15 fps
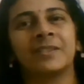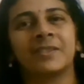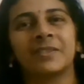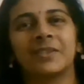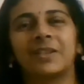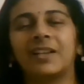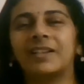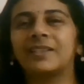
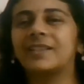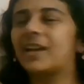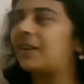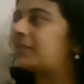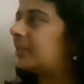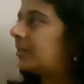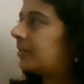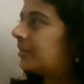So let's
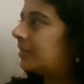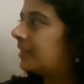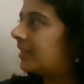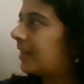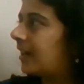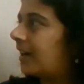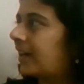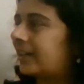have a look
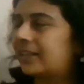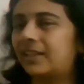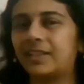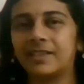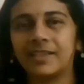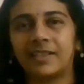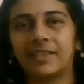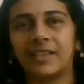at
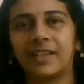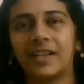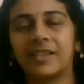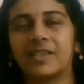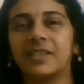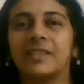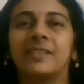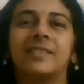these
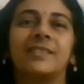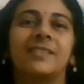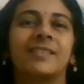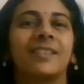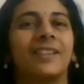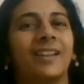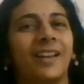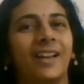interactions
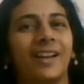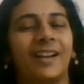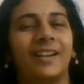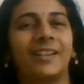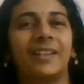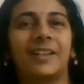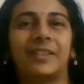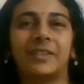
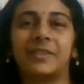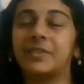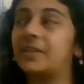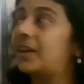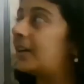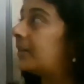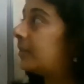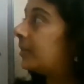and
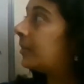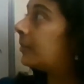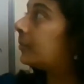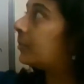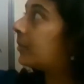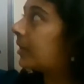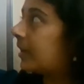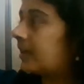understand
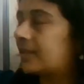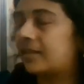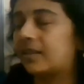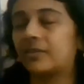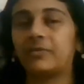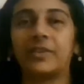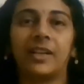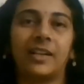what is
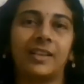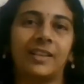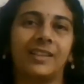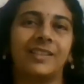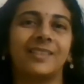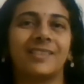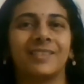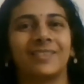alpha
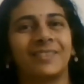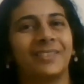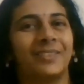helix